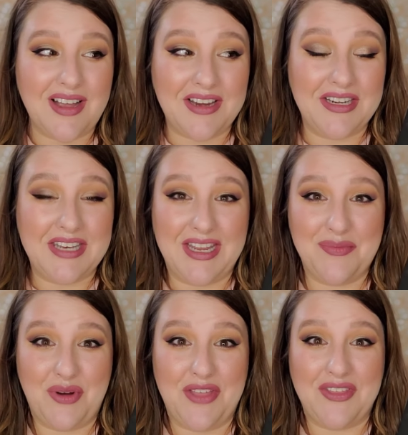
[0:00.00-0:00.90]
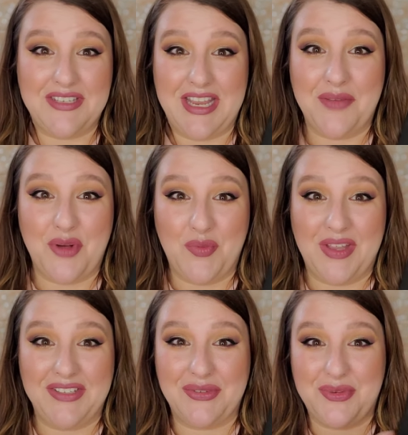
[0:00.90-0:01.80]
and you take a breath and take a
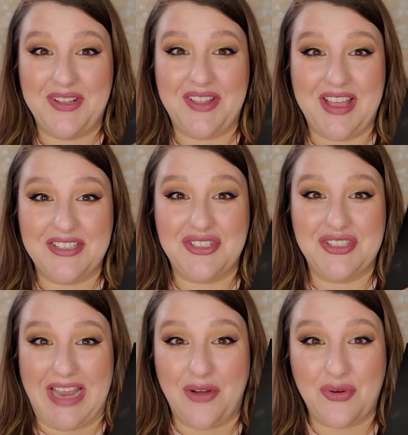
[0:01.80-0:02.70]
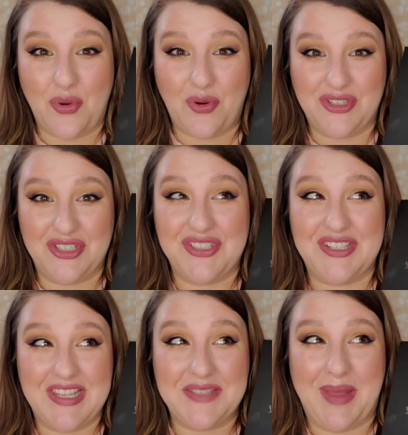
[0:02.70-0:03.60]
moment to realize just how gorgeous this